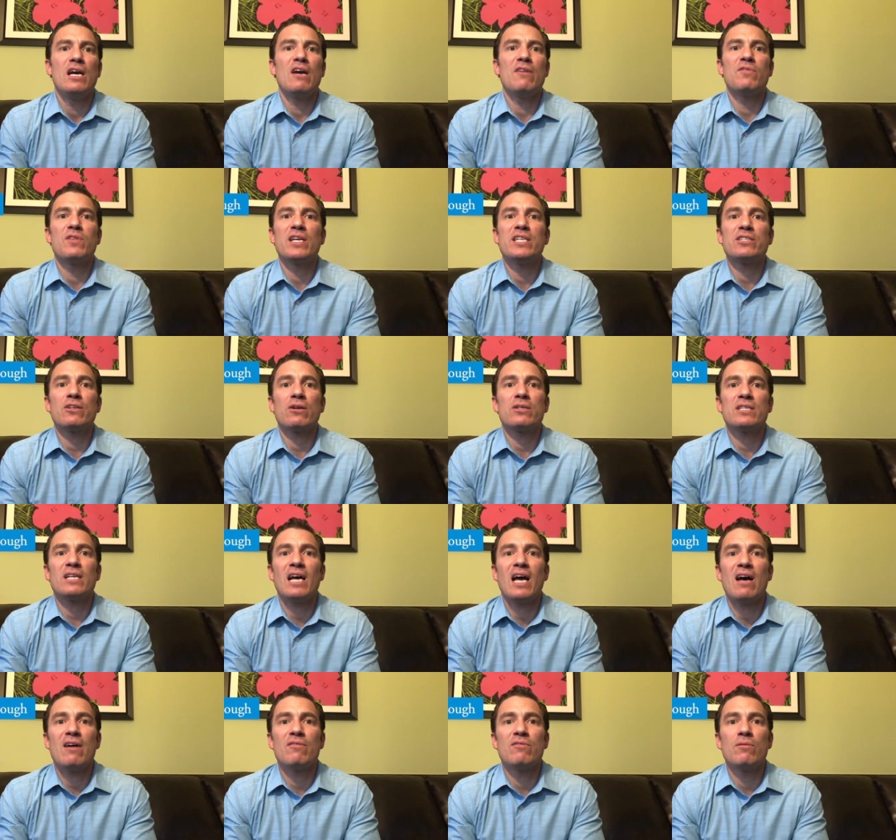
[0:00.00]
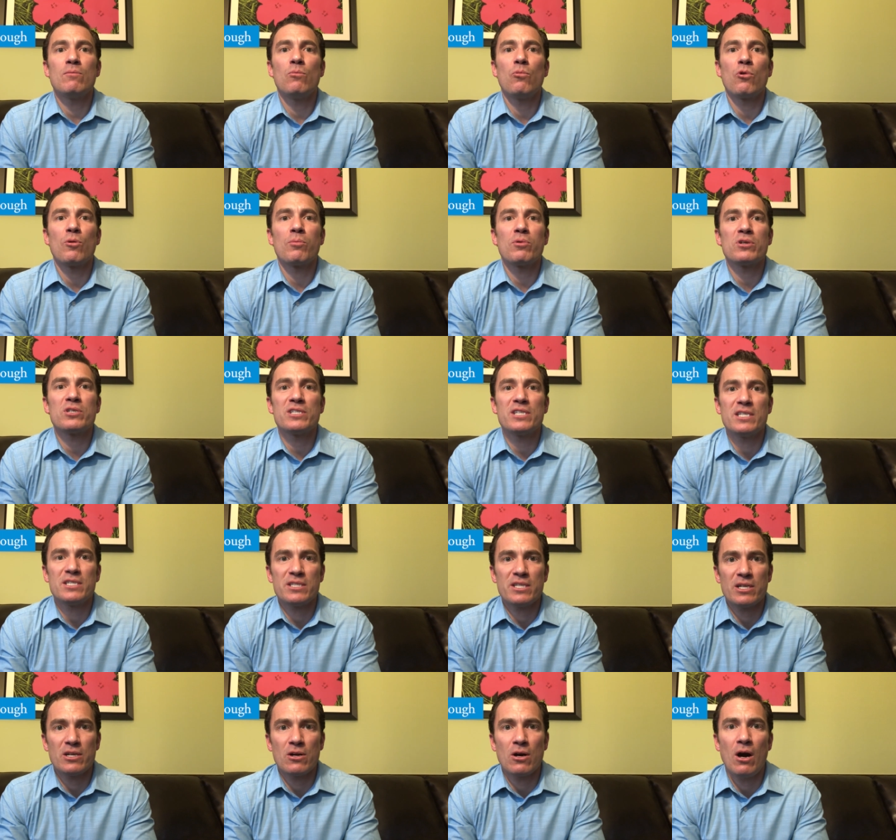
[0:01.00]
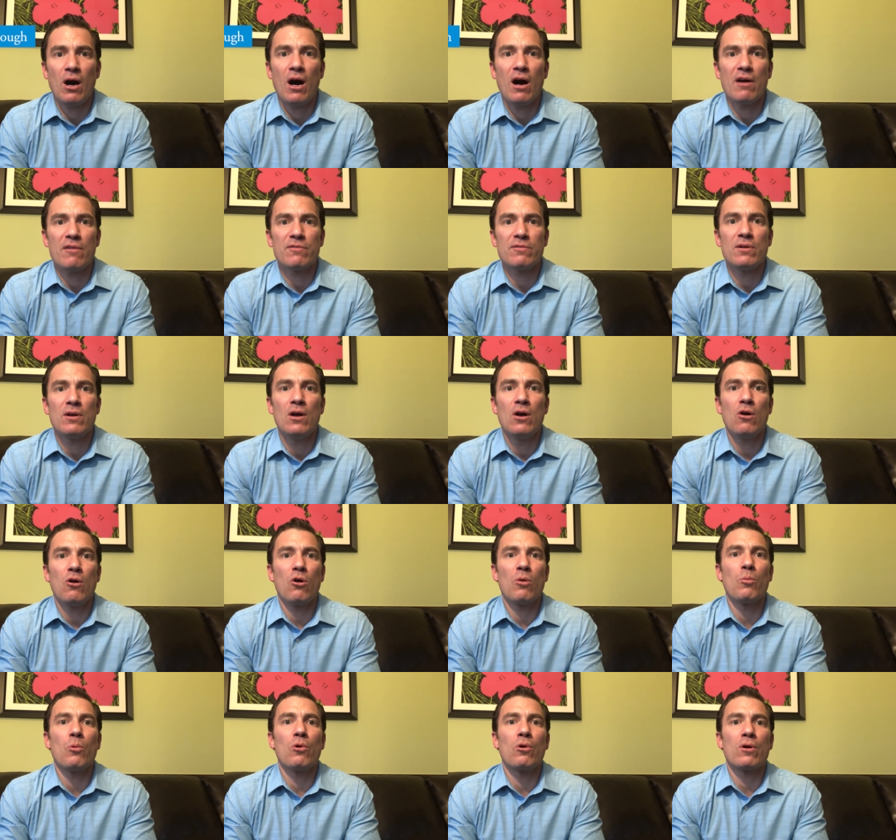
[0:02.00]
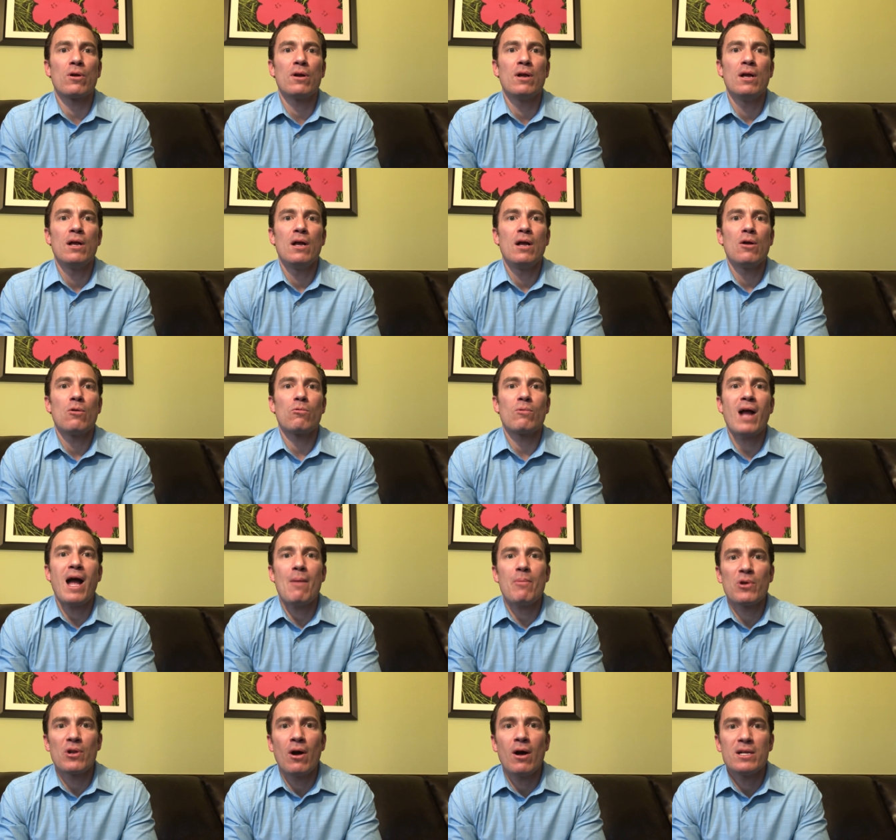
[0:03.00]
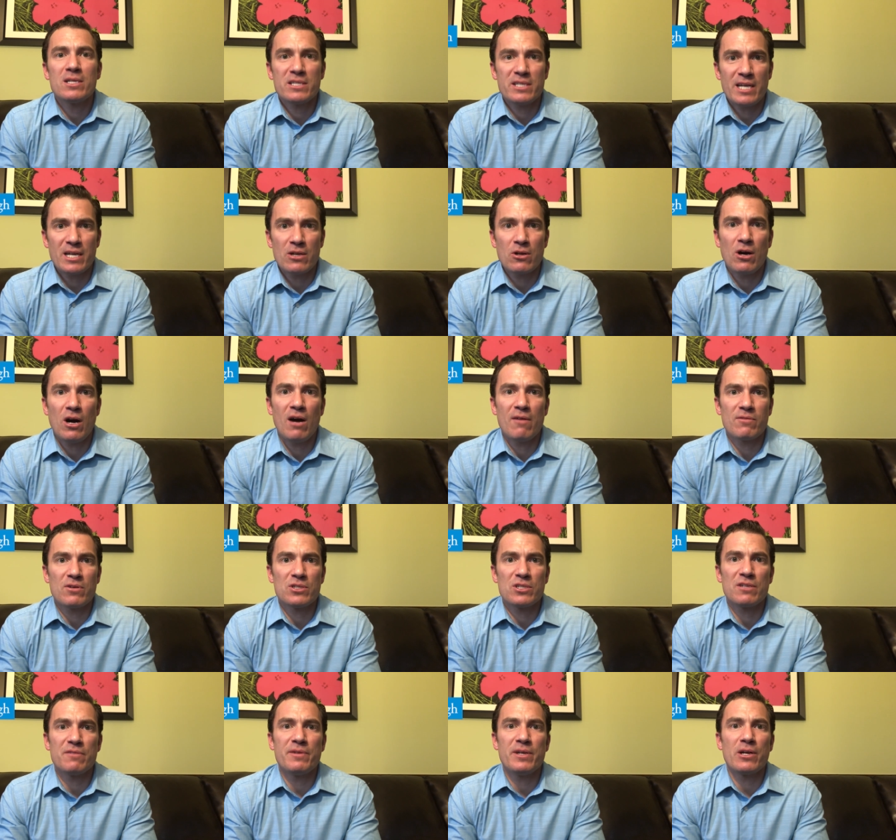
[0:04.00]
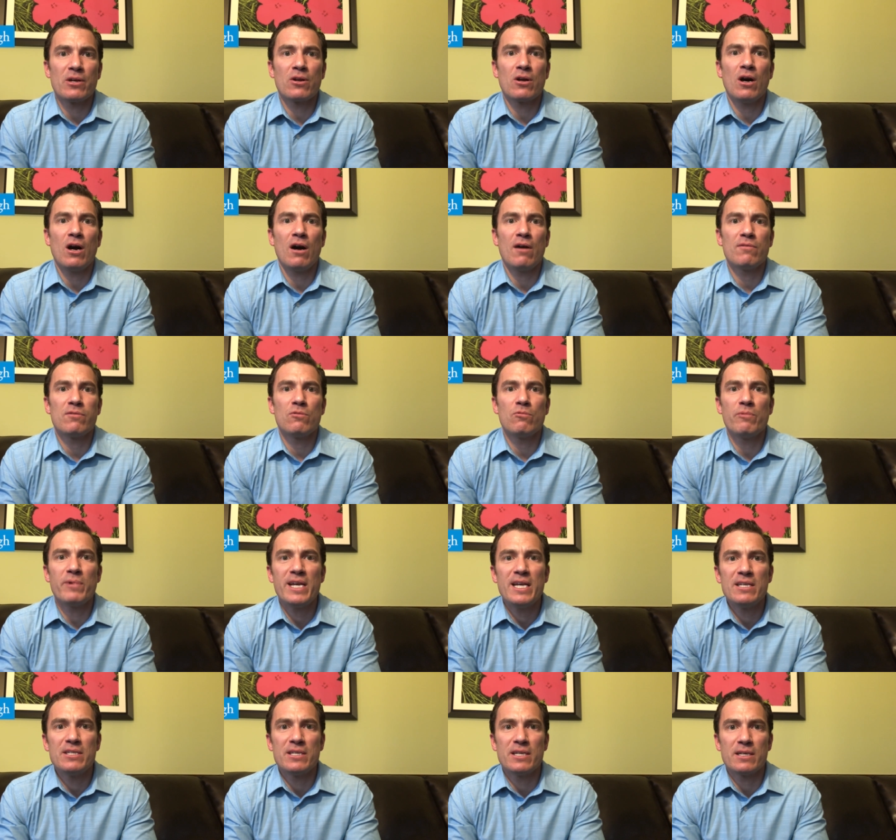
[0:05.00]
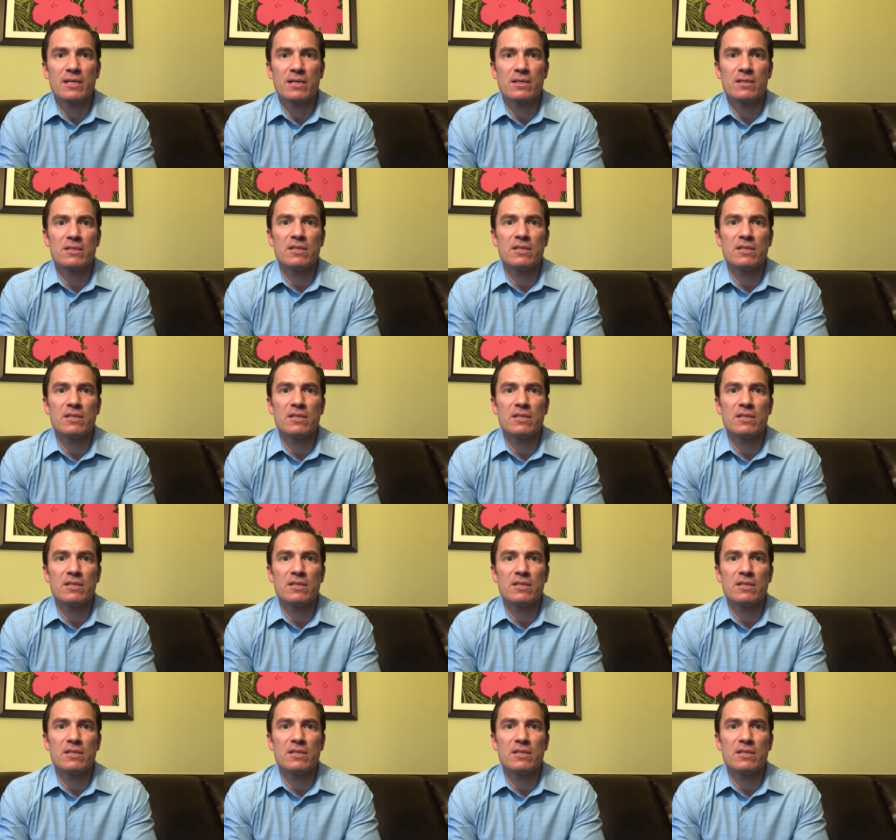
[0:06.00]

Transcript: if they start to have more persistent cough or more rapid onset cough or severe cough, wheezing,